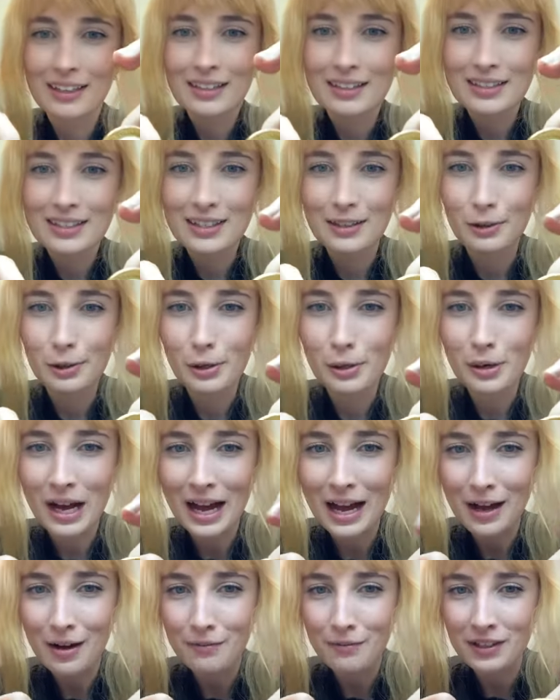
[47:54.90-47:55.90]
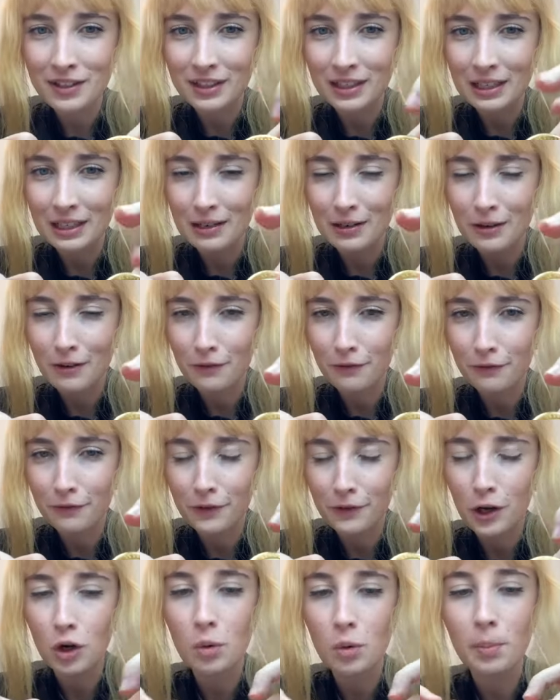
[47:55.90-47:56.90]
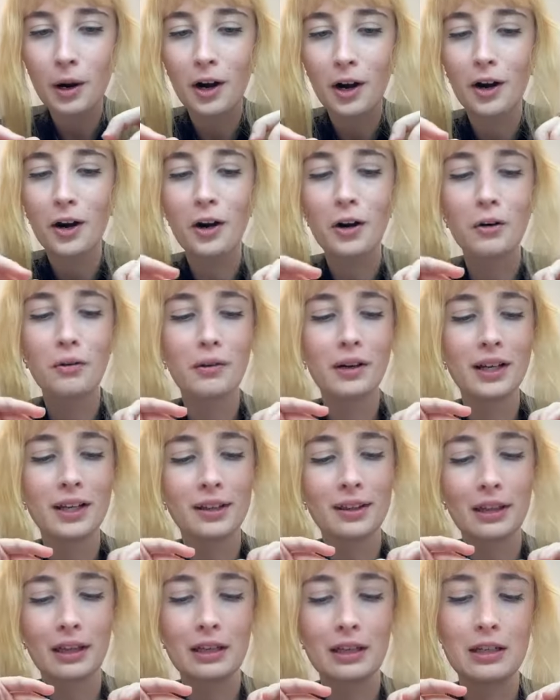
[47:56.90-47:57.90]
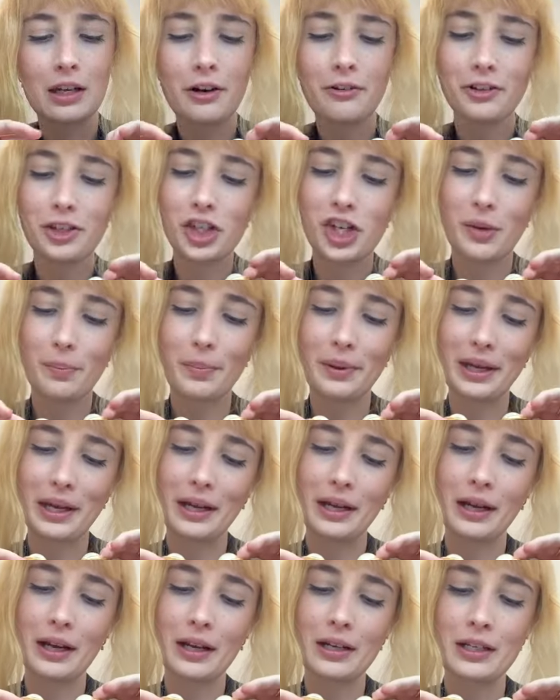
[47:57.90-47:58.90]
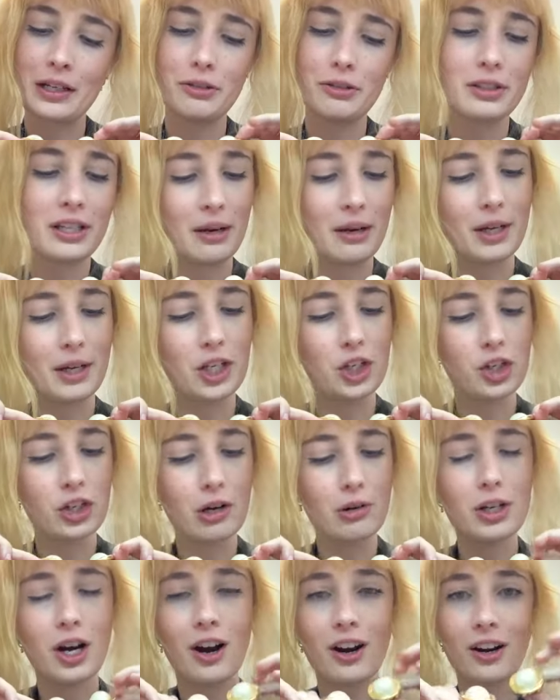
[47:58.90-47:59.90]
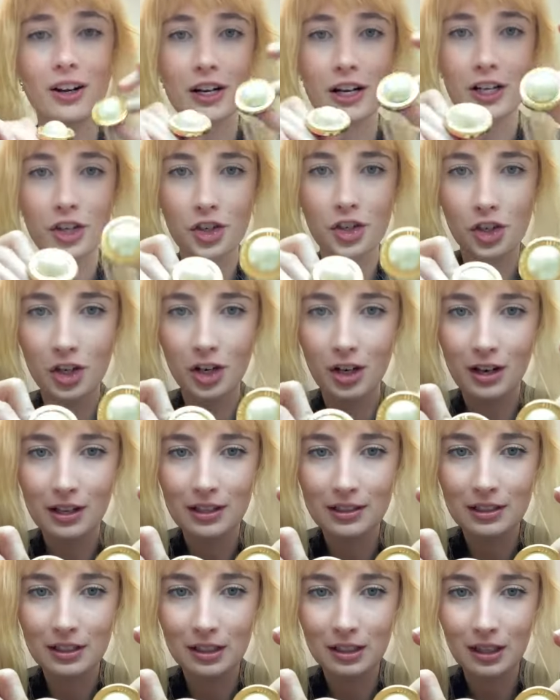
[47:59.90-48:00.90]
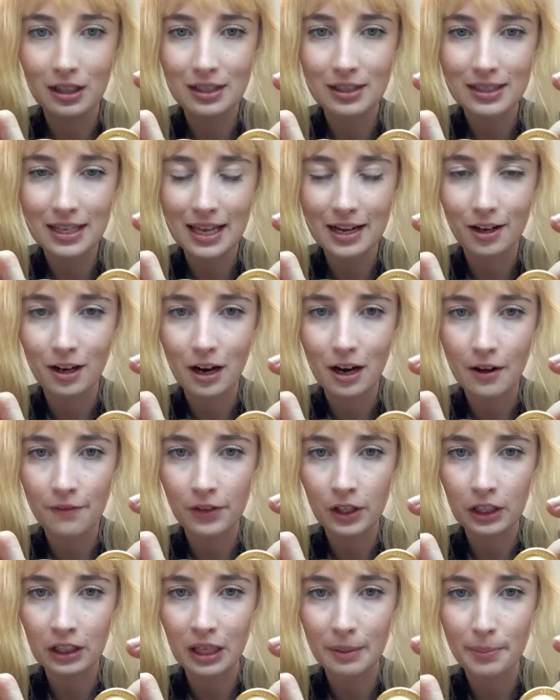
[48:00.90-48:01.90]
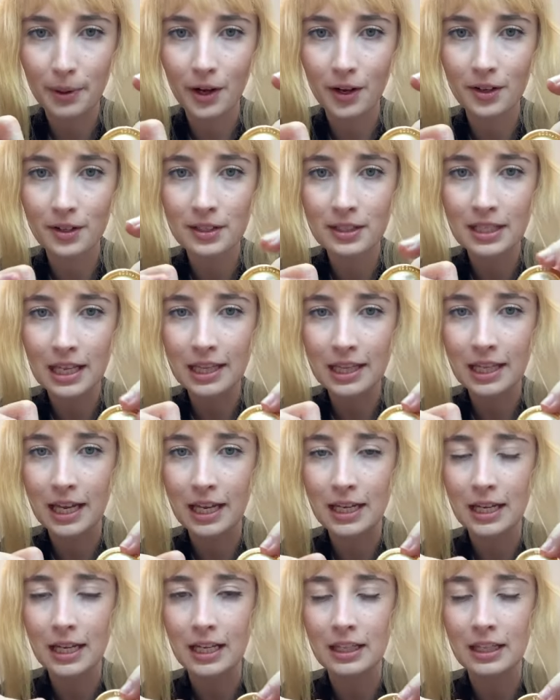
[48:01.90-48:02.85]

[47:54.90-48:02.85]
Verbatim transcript: So you have the faux pearl with no chipping, no damage, no tarnish to the center of the clip-ons. And then